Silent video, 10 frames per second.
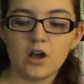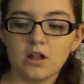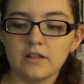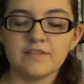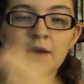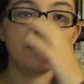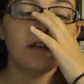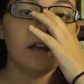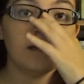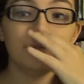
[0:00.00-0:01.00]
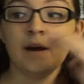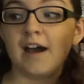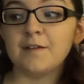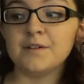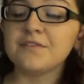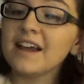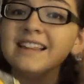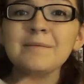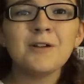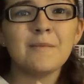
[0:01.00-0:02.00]
even all of them, but I've been
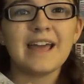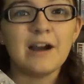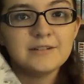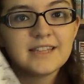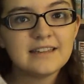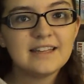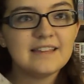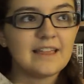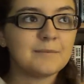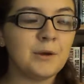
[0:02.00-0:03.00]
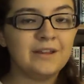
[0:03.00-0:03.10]
finding them around my house lately and like